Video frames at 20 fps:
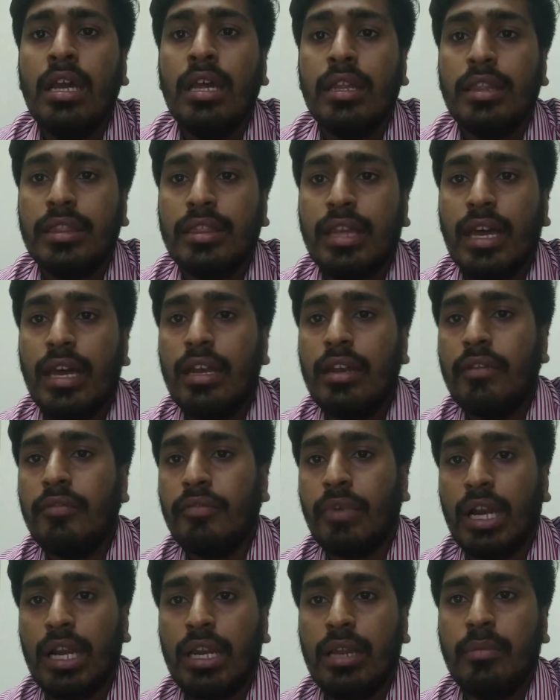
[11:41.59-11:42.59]
Then
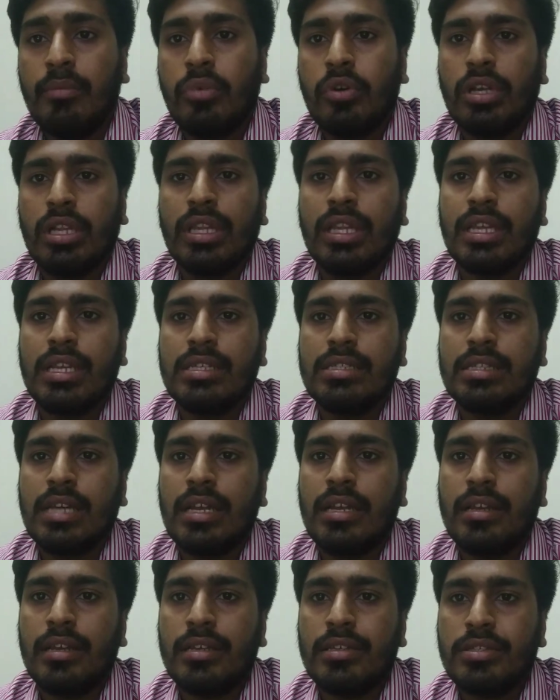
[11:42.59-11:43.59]
one important thing is
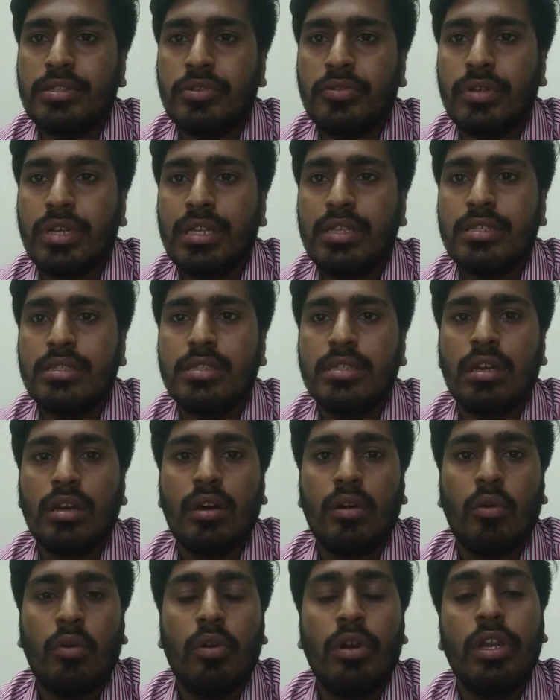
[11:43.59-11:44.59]
that students
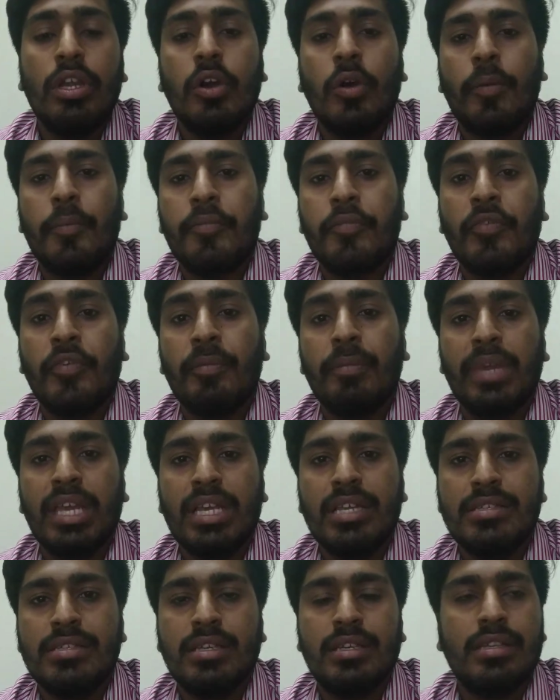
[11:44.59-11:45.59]
only opt for
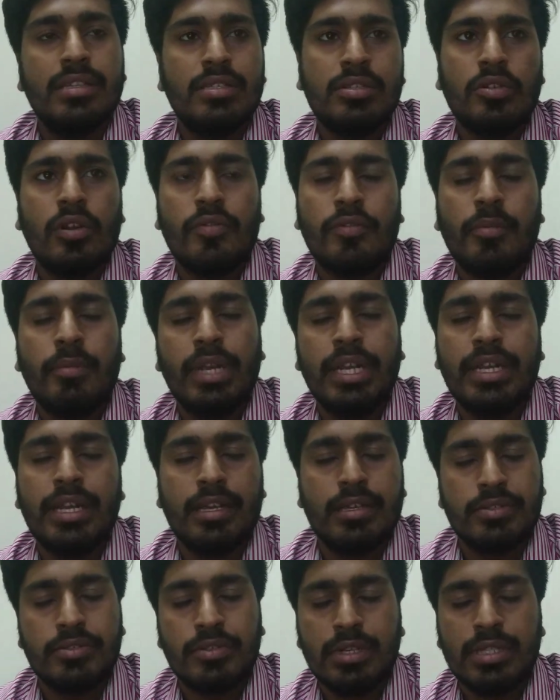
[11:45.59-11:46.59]
BSc. This is not for
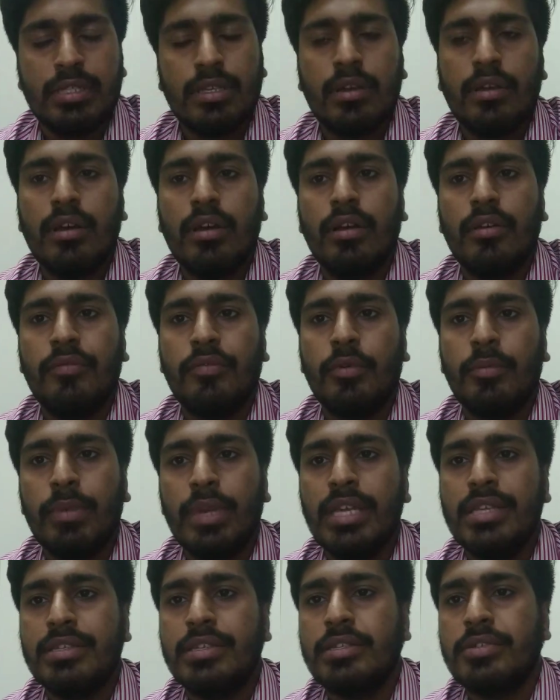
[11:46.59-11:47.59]
BTech students. For
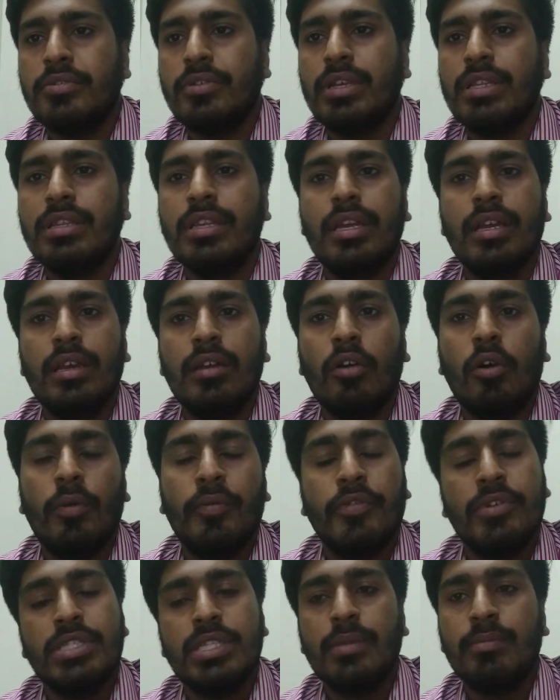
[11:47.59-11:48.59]
BSc student, they
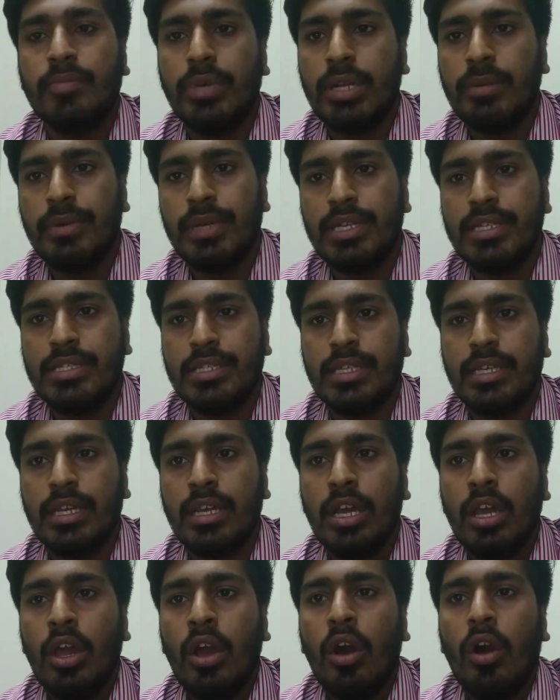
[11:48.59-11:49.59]
offer simple BSc
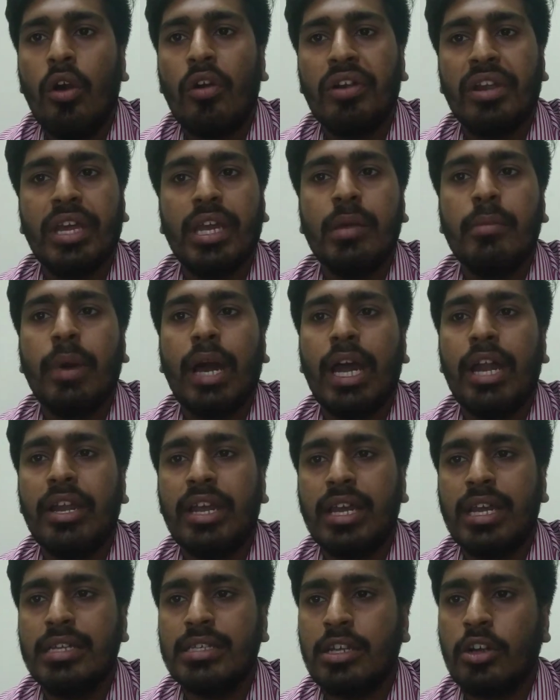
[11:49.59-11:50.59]
or take
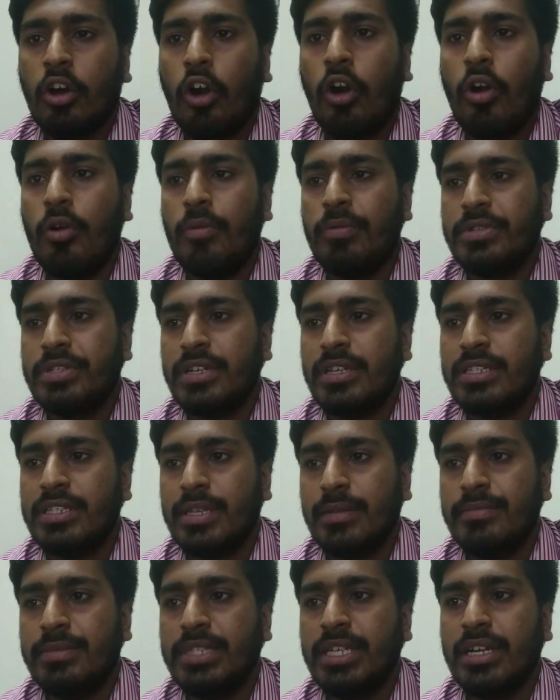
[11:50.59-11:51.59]
biotech as an optional
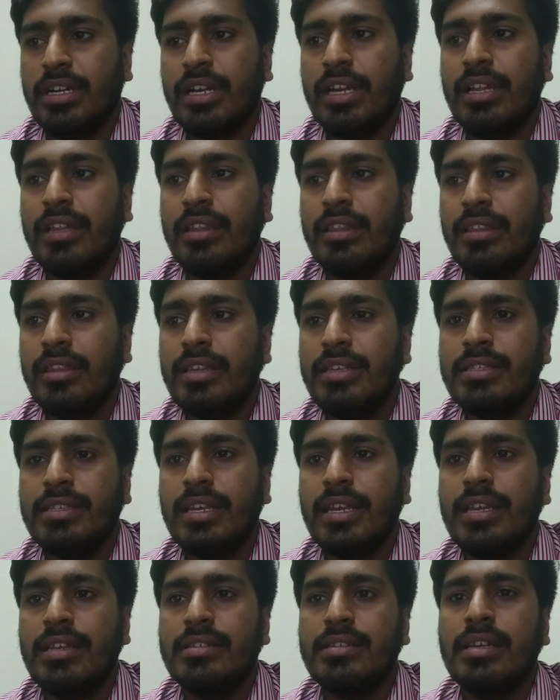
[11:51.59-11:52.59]
subject. In this
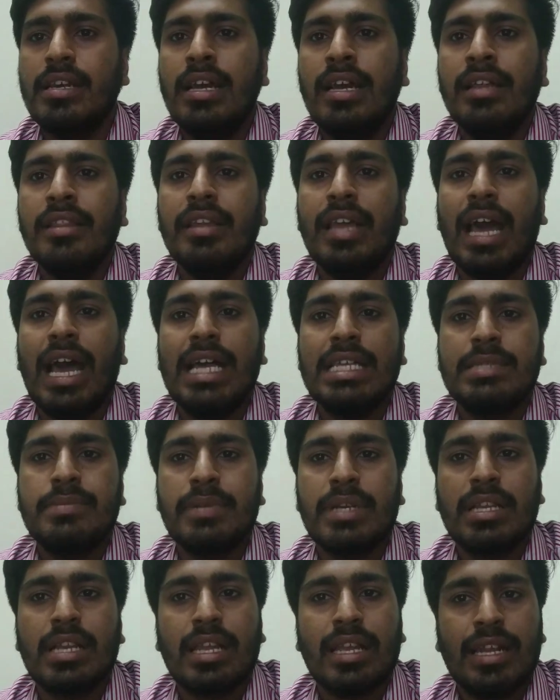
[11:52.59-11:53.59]
case, the
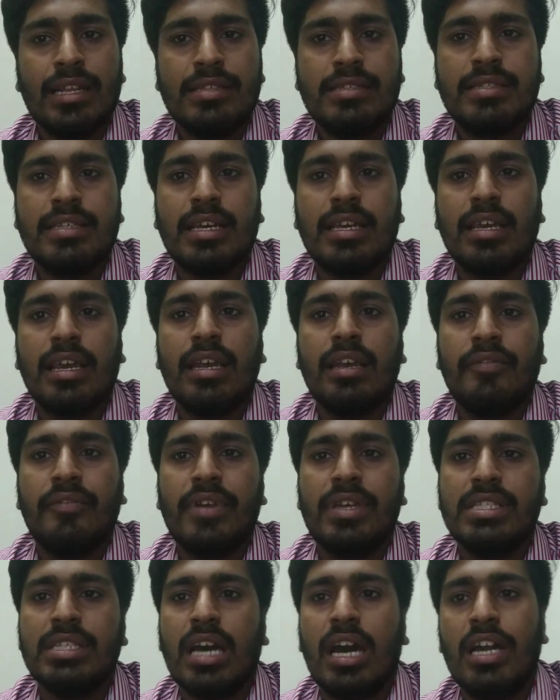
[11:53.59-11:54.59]
aspirant gets stuck and
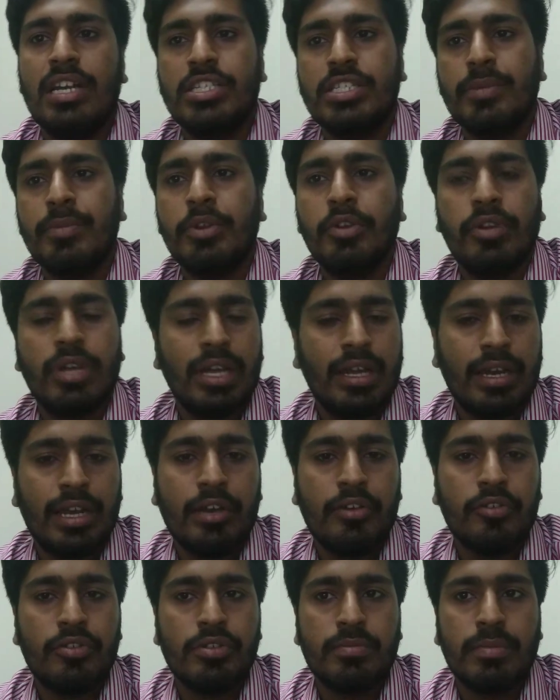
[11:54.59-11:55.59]
face hardship during
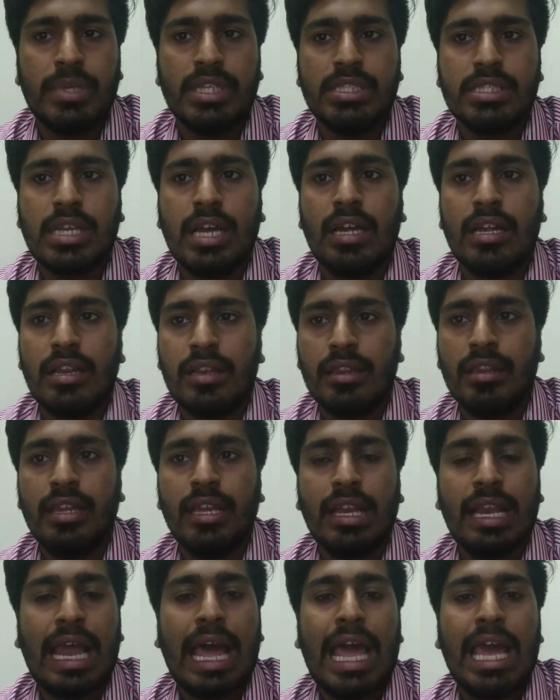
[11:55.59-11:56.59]
recruitments.
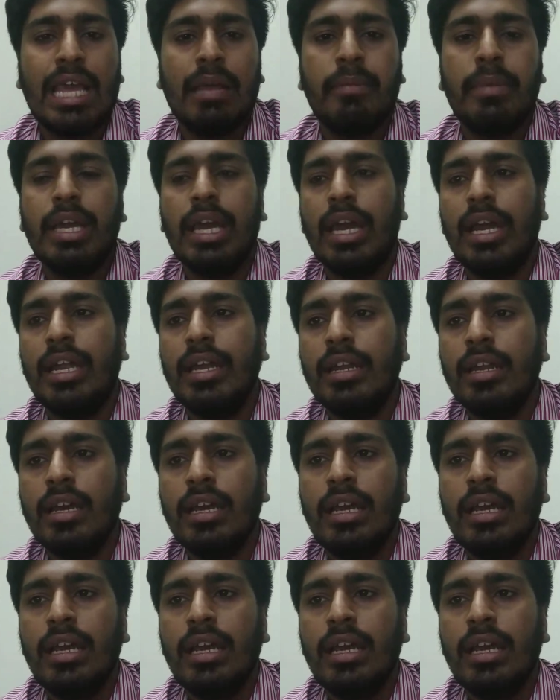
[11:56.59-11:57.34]
They lag behind